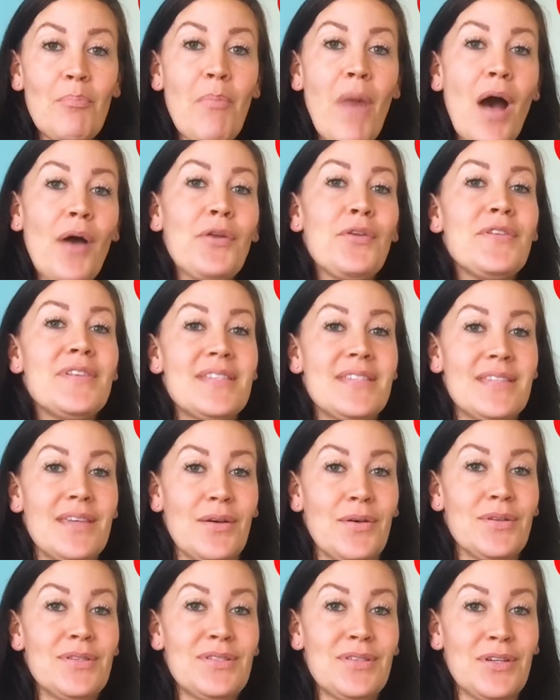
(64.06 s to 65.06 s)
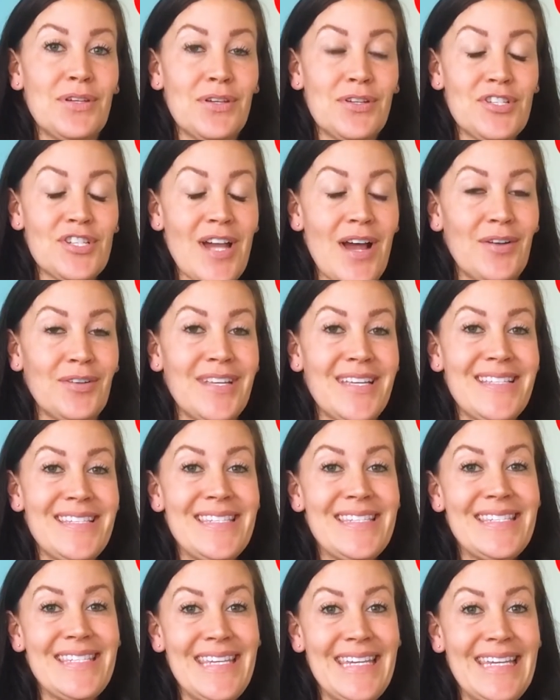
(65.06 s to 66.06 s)
Model the skill so your child can
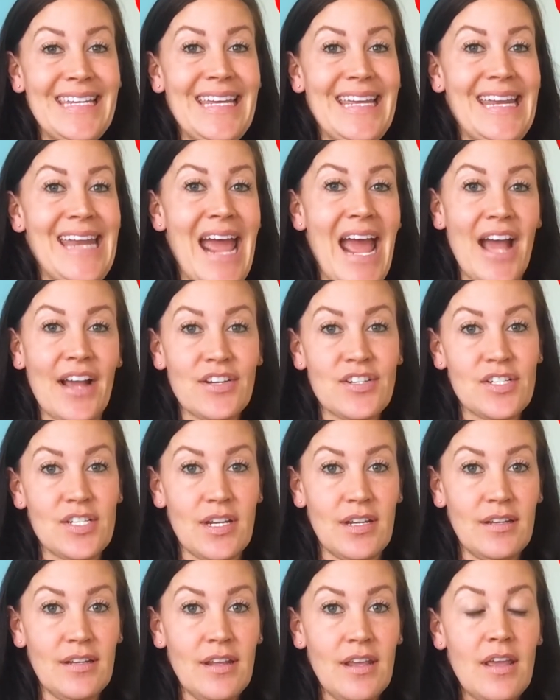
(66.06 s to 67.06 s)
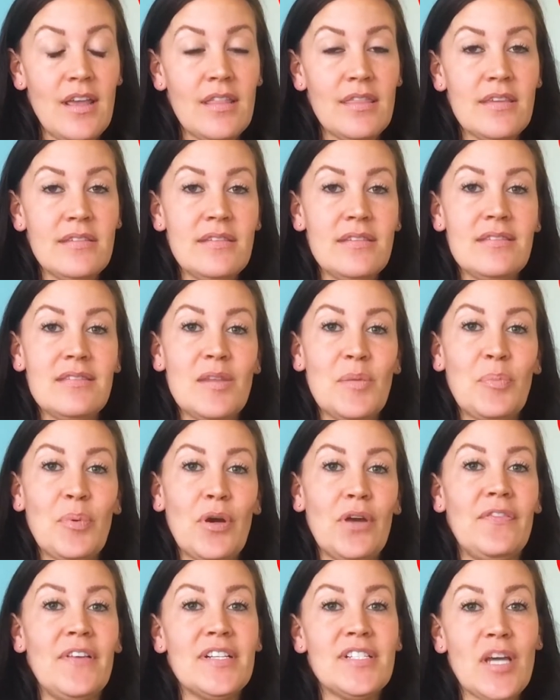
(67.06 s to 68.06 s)
see it in action. This is the
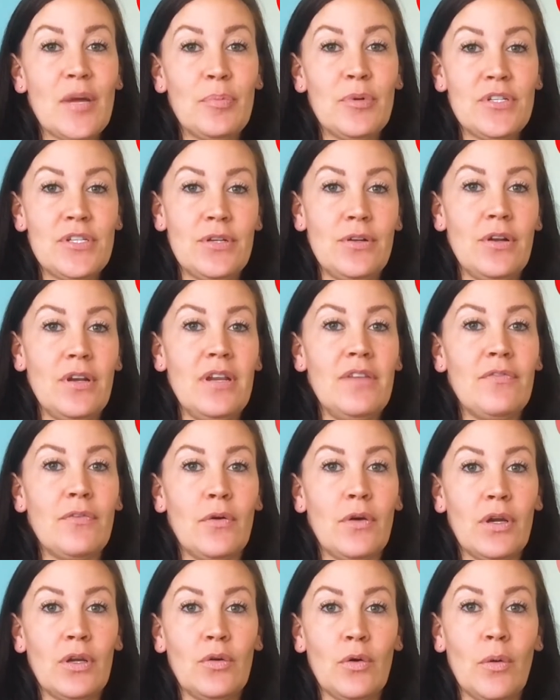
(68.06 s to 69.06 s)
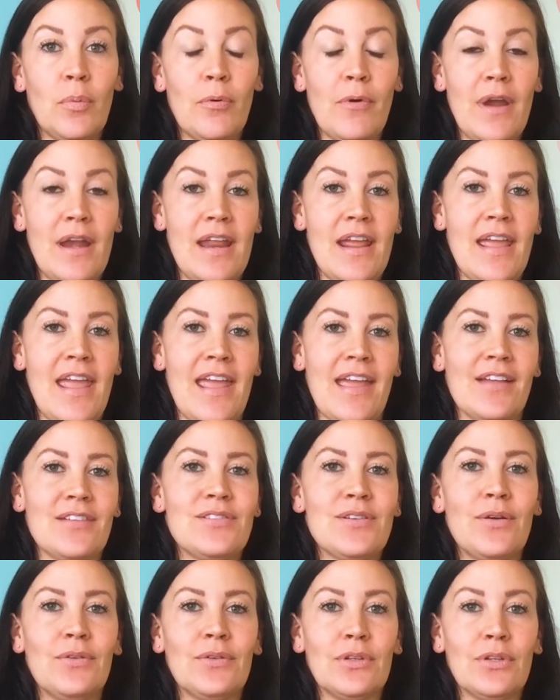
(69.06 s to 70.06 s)
perfect opportunity for incorporating
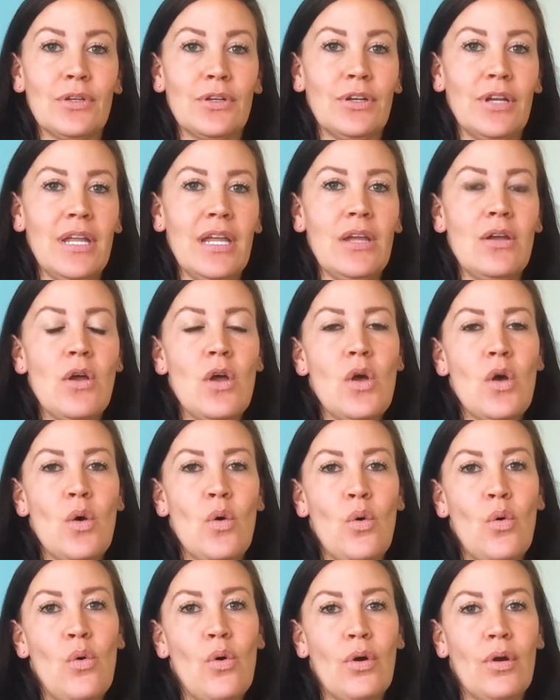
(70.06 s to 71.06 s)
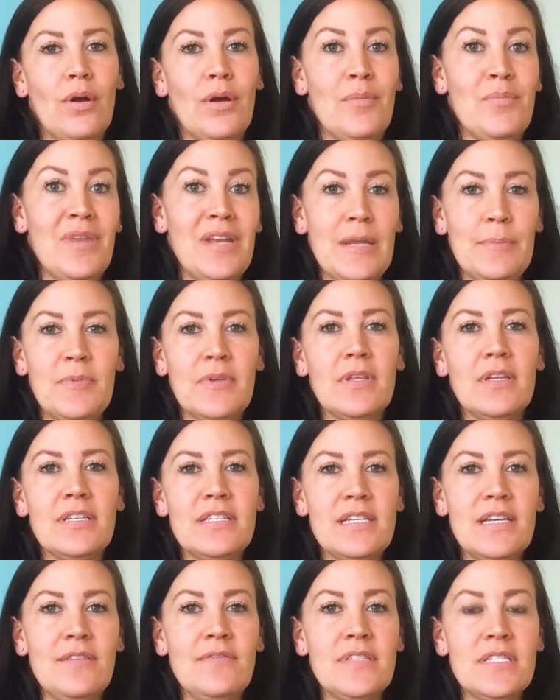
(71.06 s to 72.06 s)
hands-on learning or
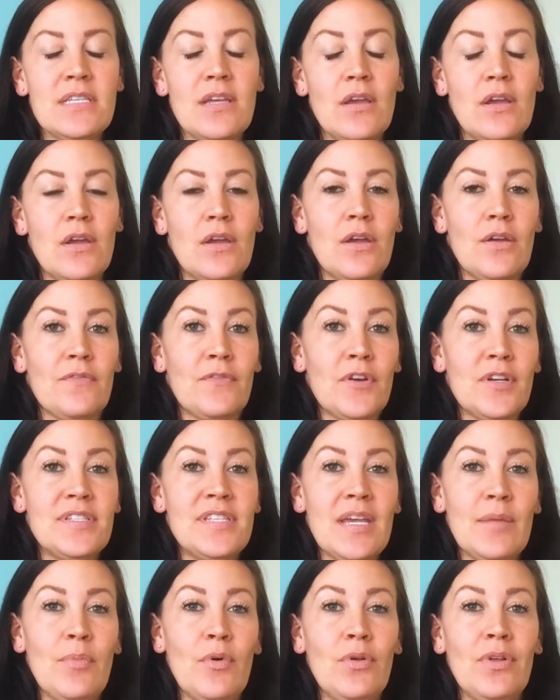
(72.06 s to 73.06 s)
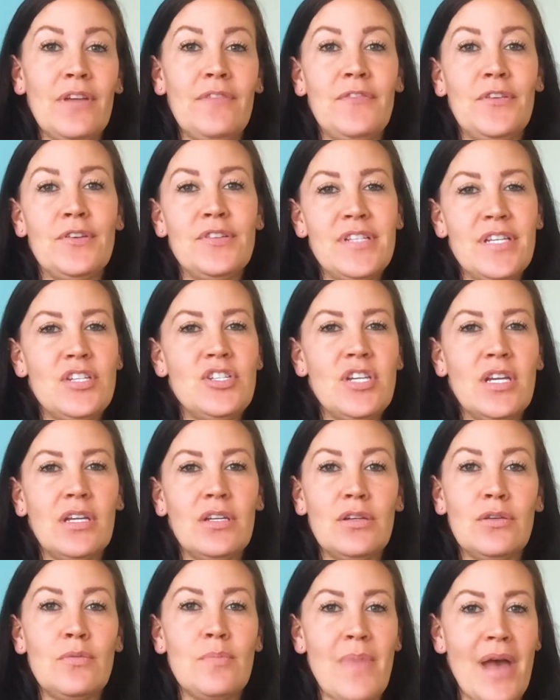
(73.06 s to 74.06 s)
manipulatives. For example, if you're teaching a
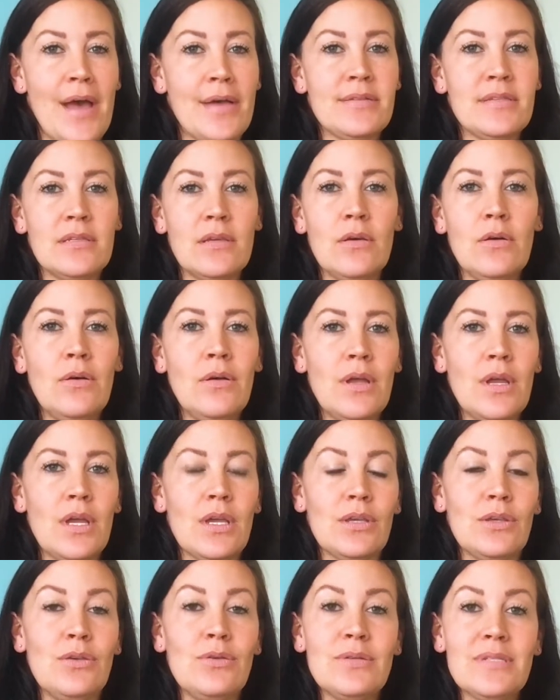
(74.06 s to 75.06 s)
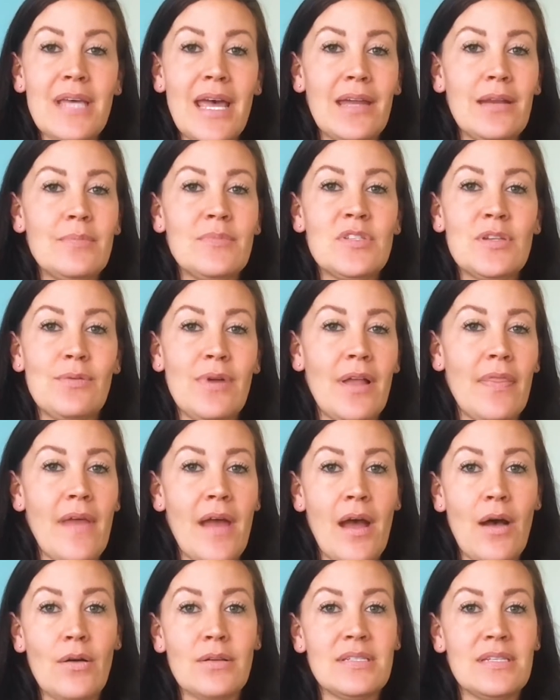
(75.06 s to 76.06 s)
new math skill, use items around the
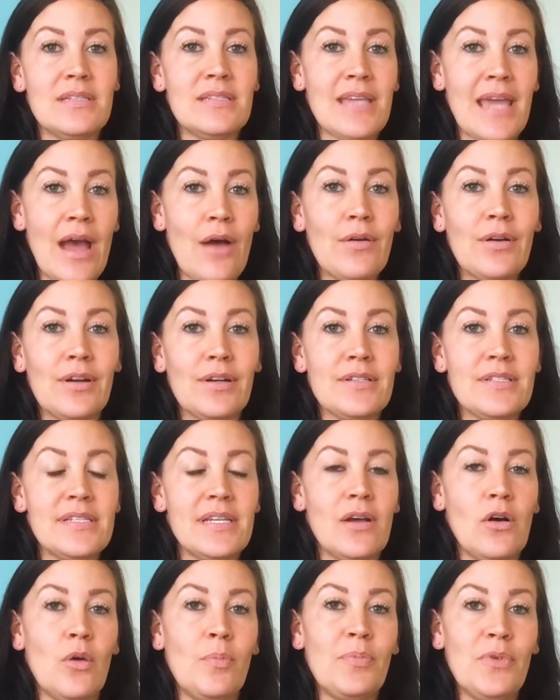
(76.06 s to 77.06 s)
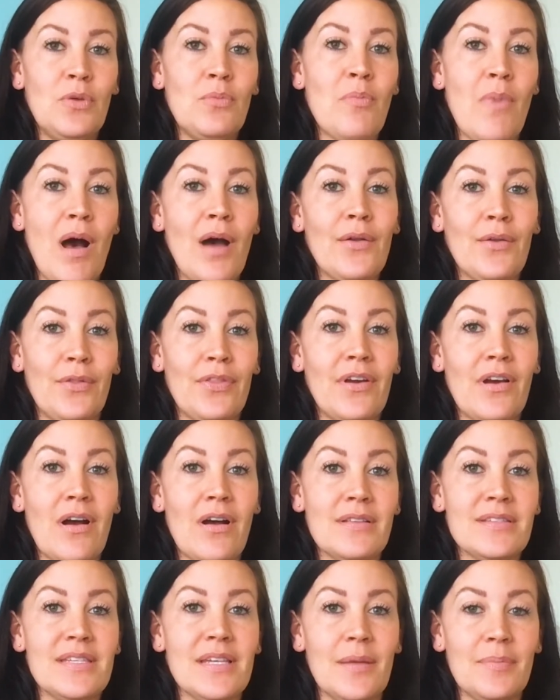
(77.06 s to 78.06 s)
house as counters to help you model the
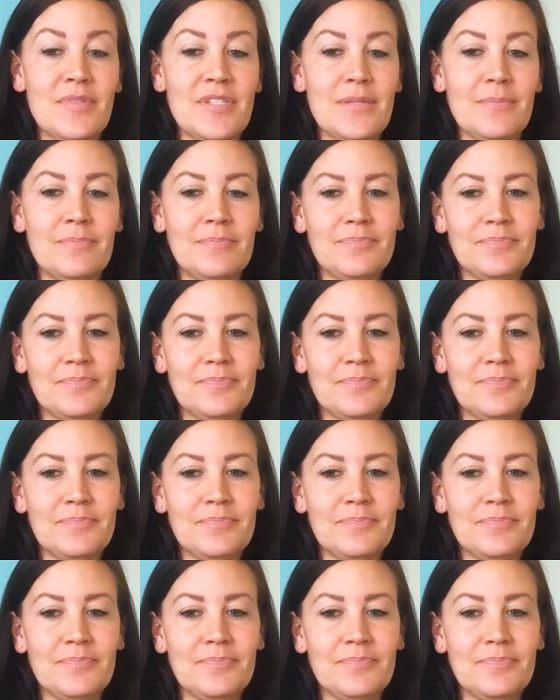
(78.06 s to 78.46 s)
concept.